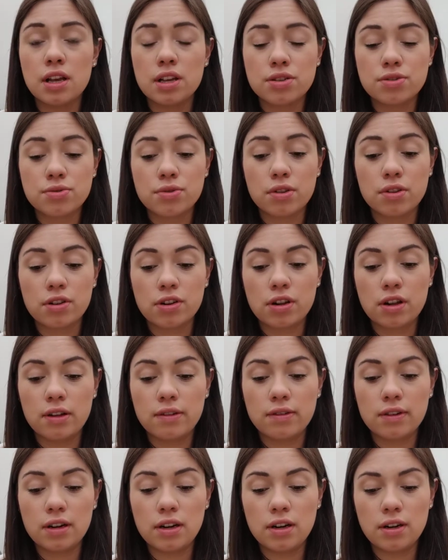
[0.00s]
a stroller
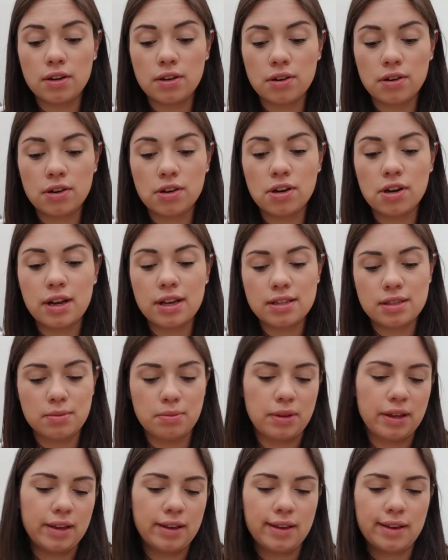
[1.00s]
cover, or as a
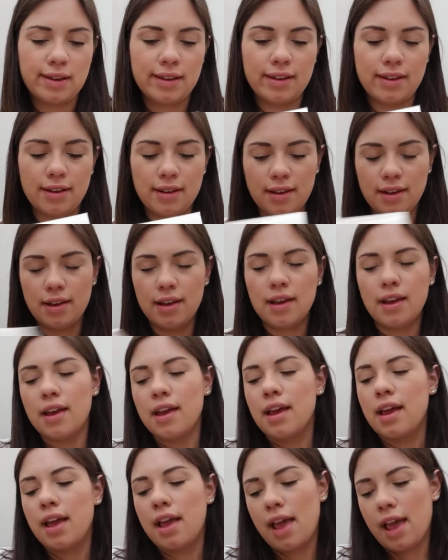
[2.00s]
blanket.
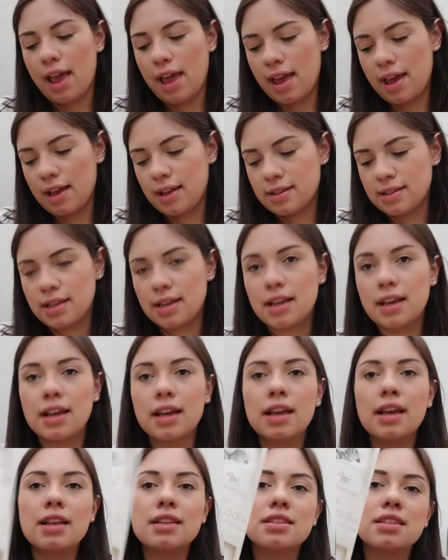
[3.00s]
And
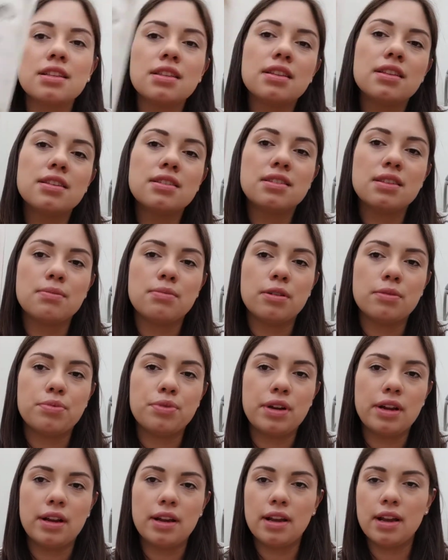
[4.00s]
it's in the zebra
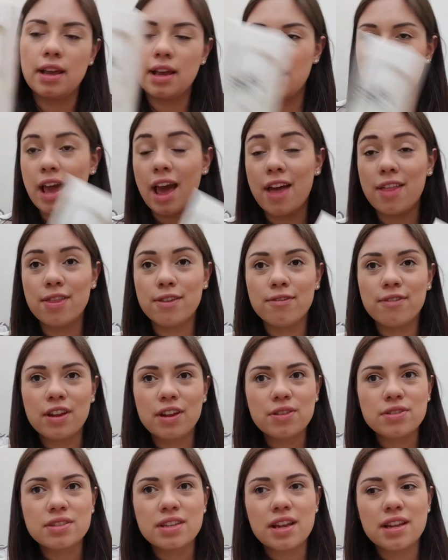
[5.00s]
print. And the
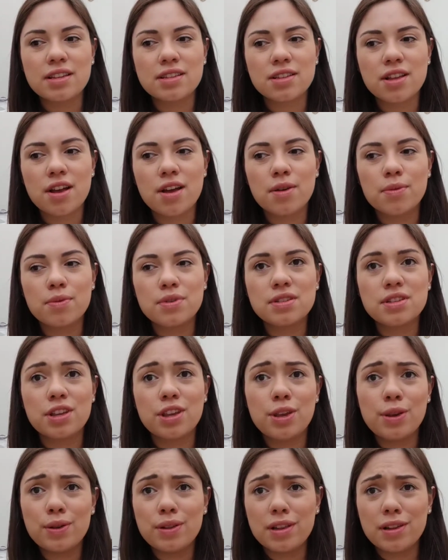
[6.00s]
videos that I saw was a
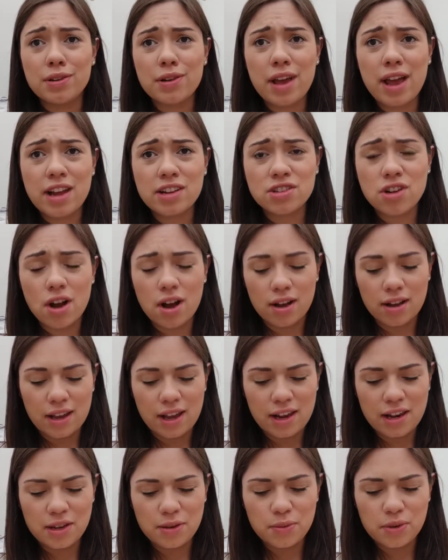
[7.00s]
cute little hedgehog,
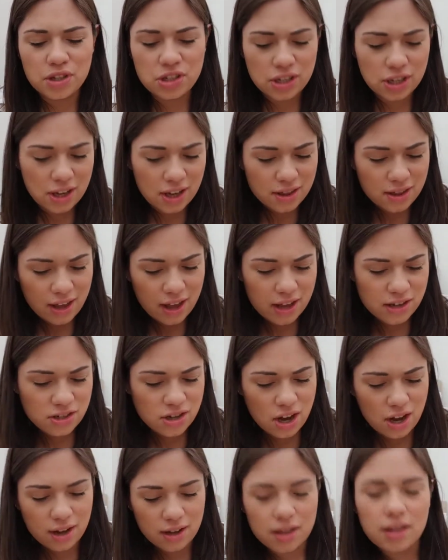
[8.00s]
and I wish I got the
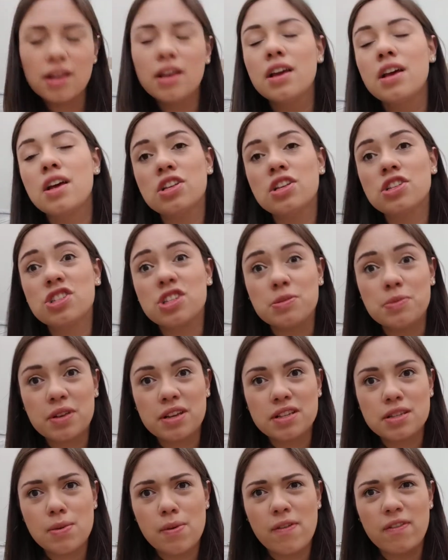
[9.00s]
hedgehog just
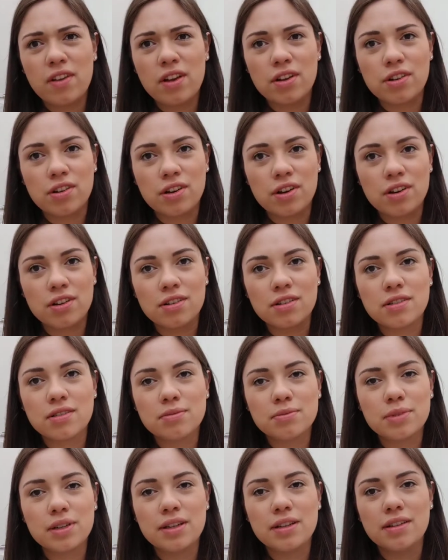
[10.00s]
because I'm having a girl,
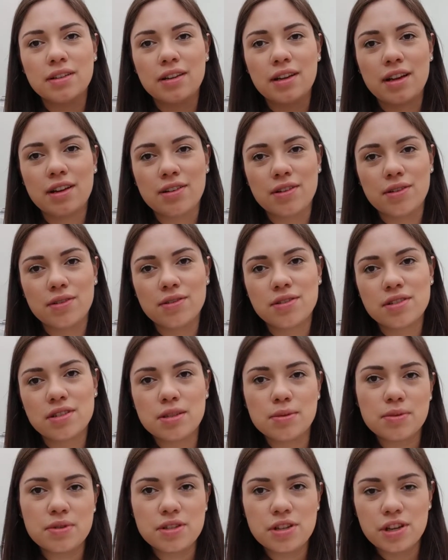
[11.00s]
but I don't know.
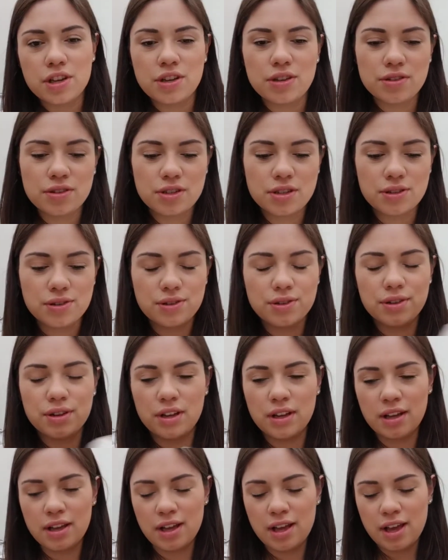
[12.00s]
Zebras are cute too.
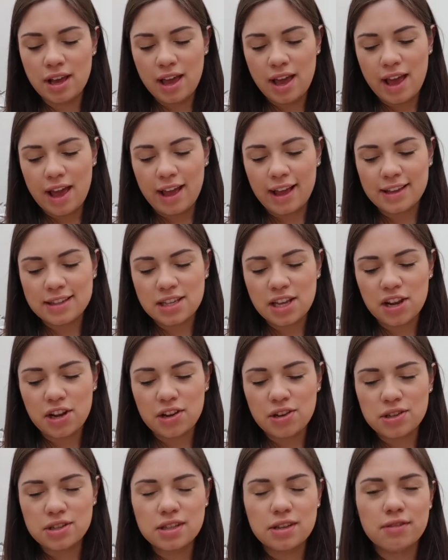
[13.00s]
I guess I
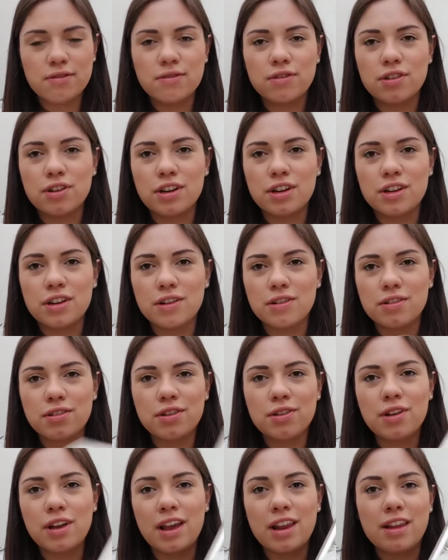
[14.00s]
could use it for, you know,
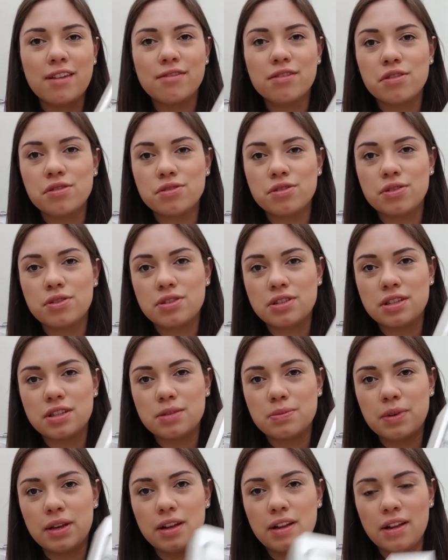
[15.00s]
any of those
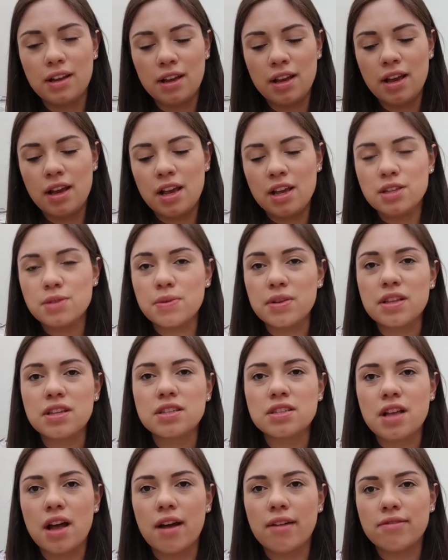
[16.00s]
uses, but it's really
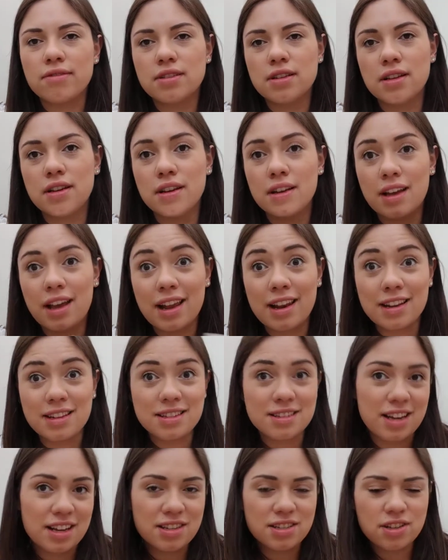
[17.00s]
soft and
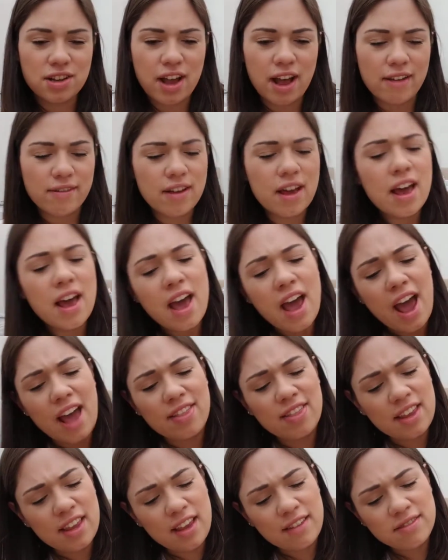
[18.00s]
it's nice to have. I
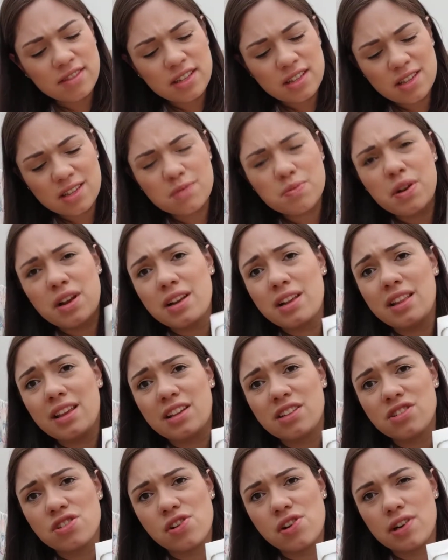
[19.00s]
think I've seen this brand at
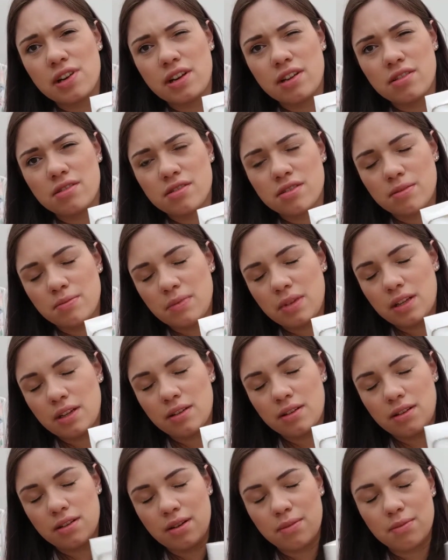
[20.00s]
like Target or something.
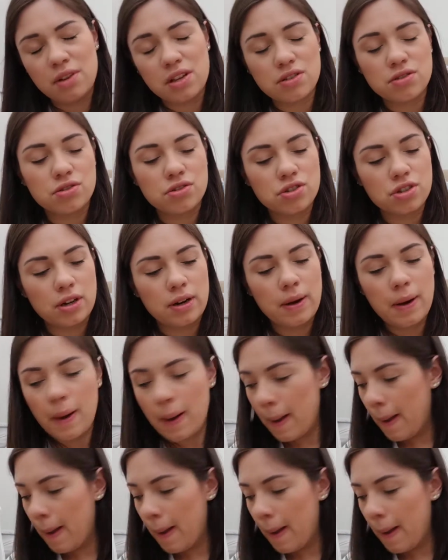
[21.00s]
I'm not too sure.